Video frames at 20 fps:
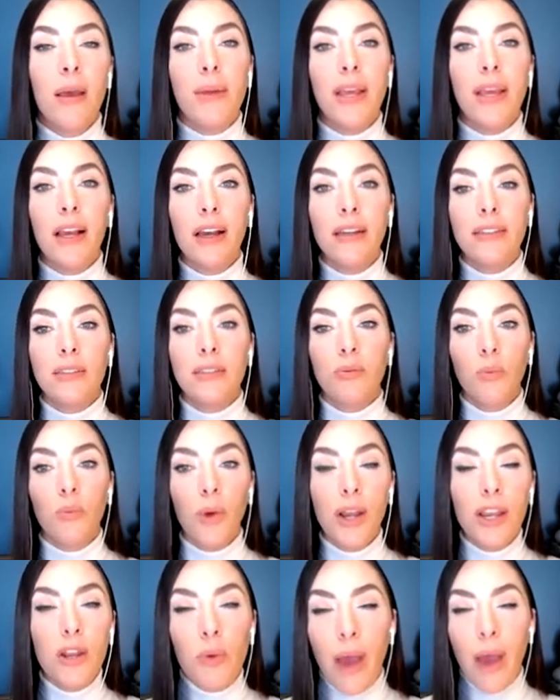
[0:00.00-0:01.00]
Because
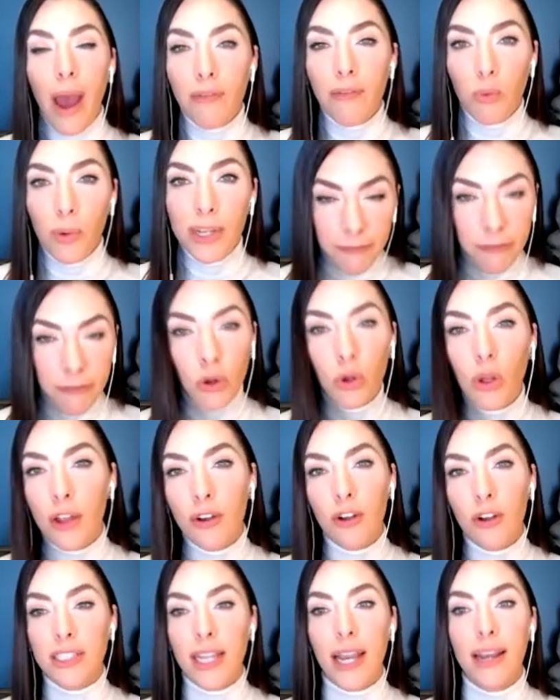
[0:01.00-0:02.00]
when you have a full
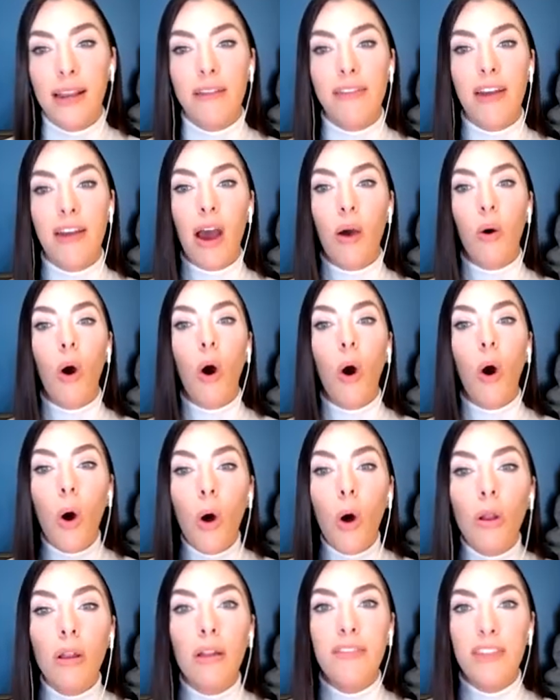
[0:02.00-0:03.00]
understanding of how
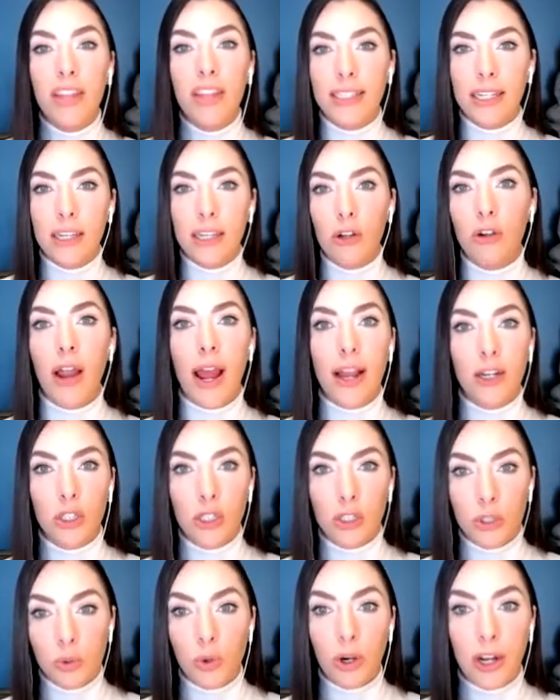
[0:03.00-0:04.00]
all of these
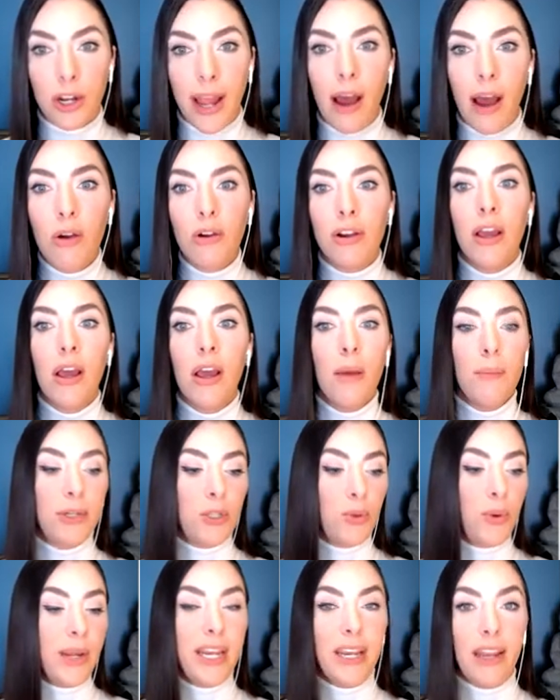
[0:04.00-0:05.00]
interactions work out
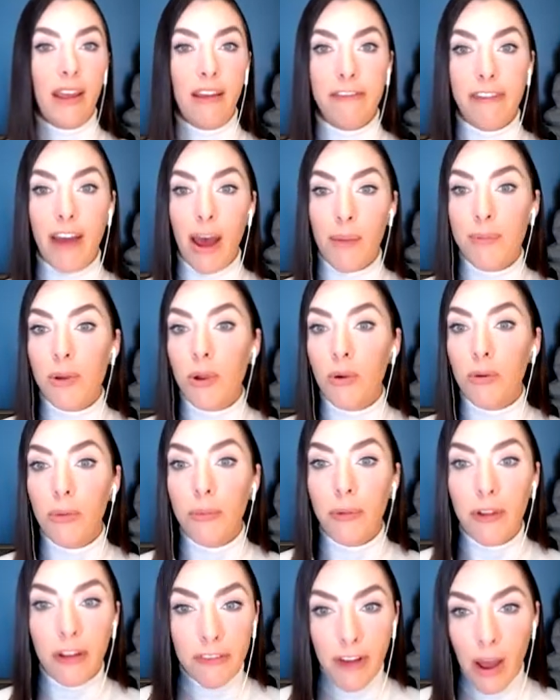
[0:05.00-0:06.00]
between evapor-
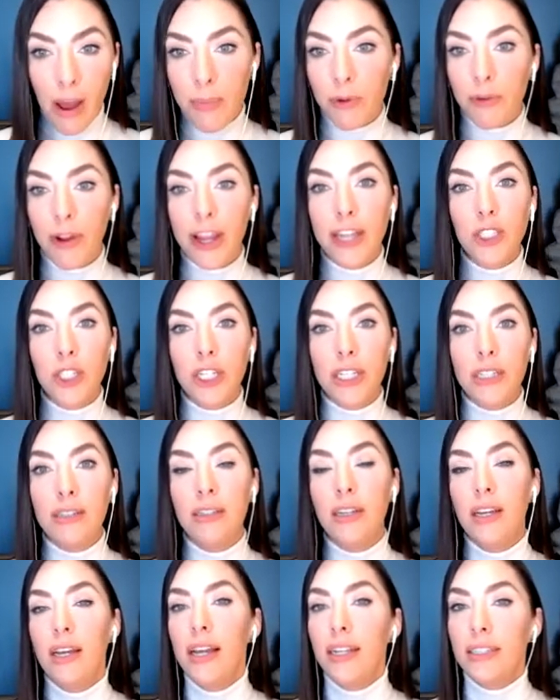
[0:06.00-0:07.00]

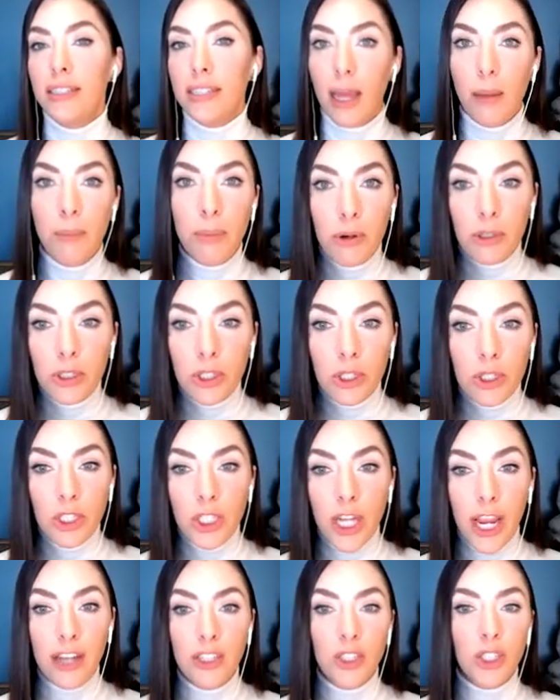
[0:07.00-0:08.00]
evaporation, temperature
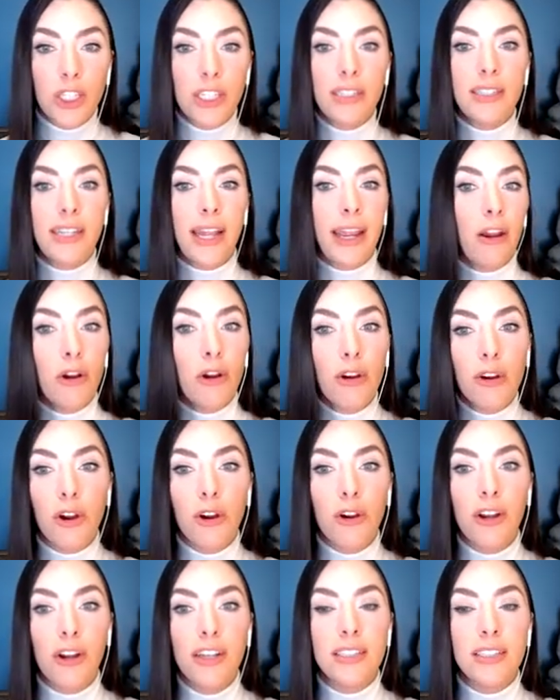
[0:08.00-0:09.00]
changes, air
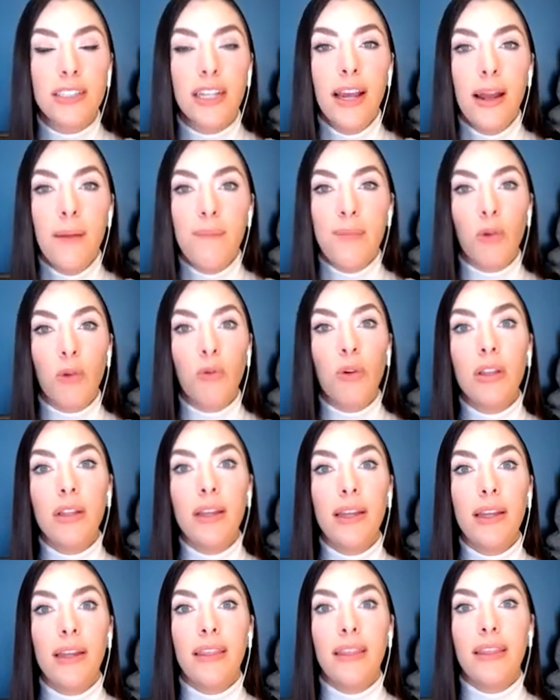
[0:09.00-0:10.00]
currents, and
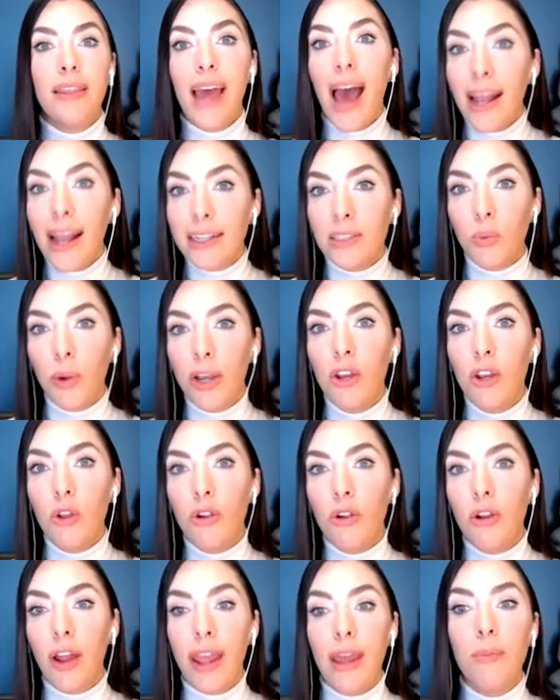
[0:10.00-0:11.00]
really that's when
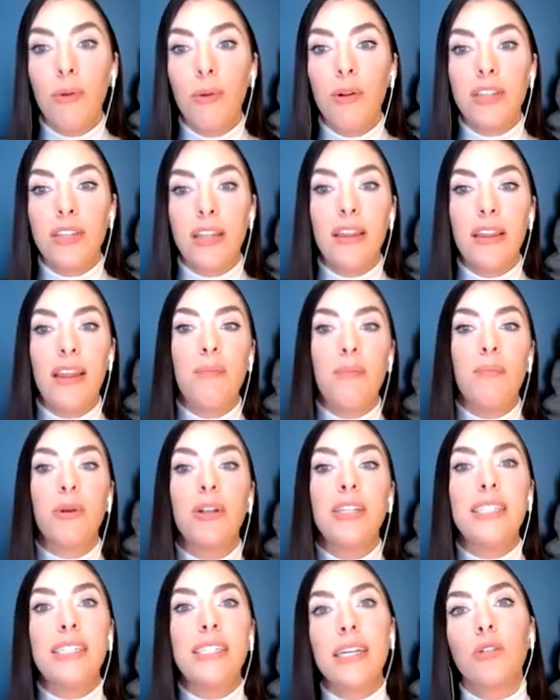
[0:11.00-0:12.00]
you're able to then
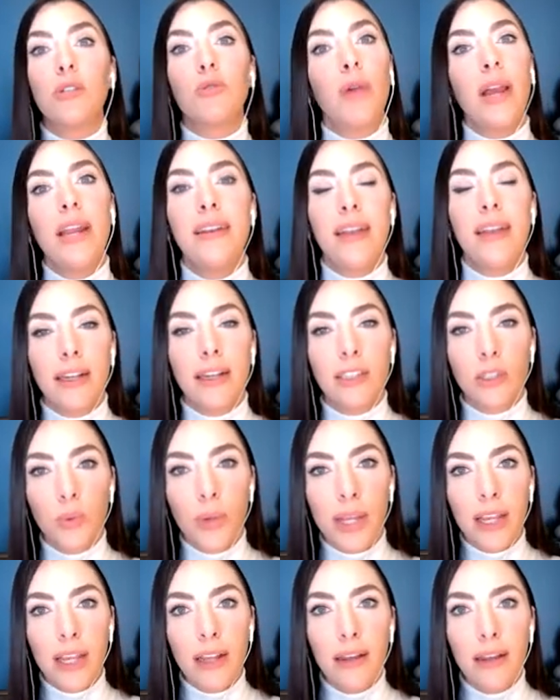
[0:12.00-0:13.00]
predict rain next
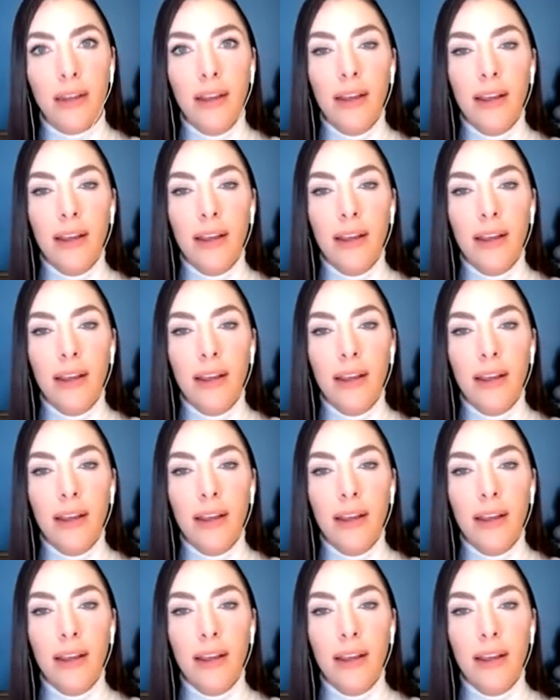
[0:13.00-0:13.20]
week.